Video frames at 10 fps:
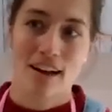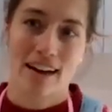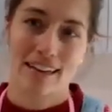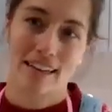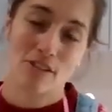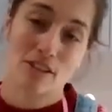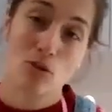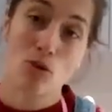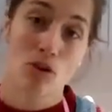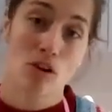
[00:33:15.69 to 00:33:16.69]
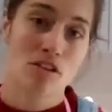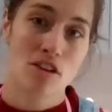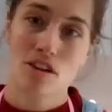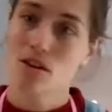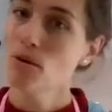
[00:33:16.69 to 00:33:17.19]
And if it's all on
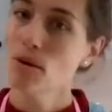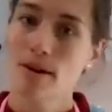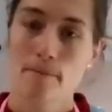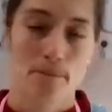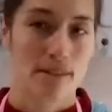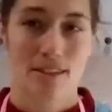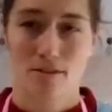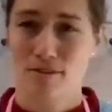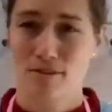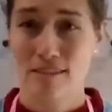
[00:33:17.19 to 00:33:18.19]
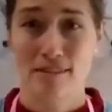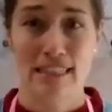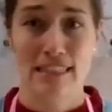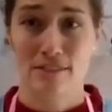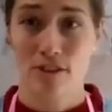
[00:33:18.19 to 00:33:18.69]
you, that's really,
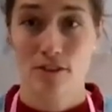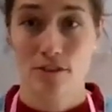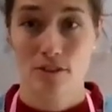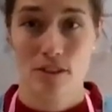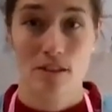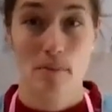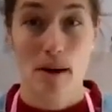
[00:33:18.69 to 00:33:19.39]
really difficult. So it's